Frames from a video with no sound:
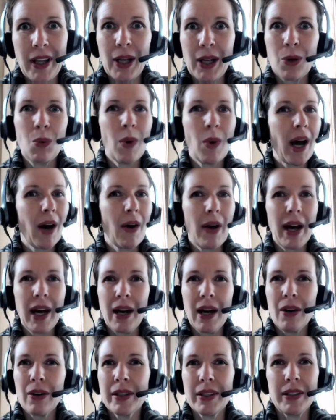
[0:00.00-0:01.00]
Like, wow,
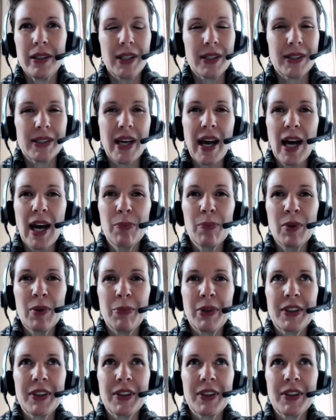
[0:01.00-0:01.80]
how did this happen?